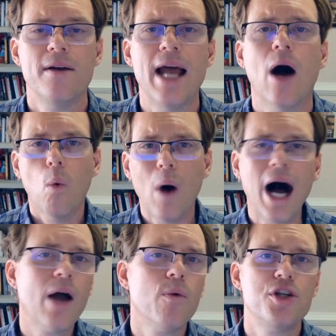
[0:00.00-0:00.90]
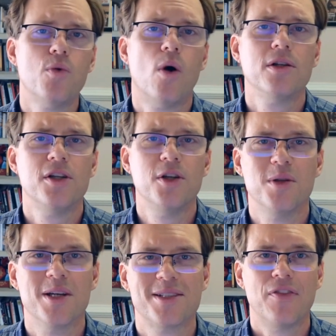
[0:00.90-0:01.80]
Now, why would you want to do
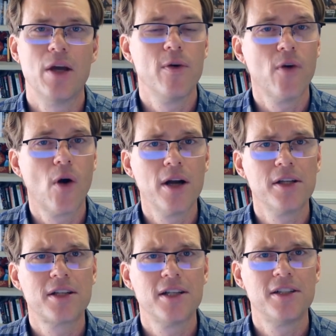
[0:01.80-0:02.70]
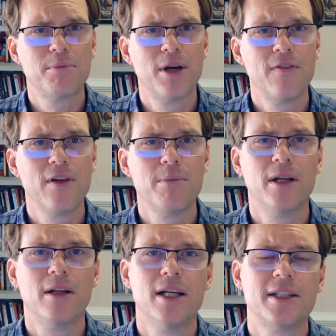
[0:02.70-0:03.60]
this? I think we've already discussed it briefly,
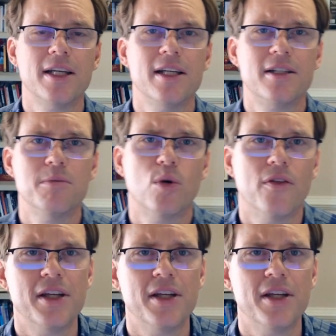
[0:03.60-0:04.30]
but let's get into more of the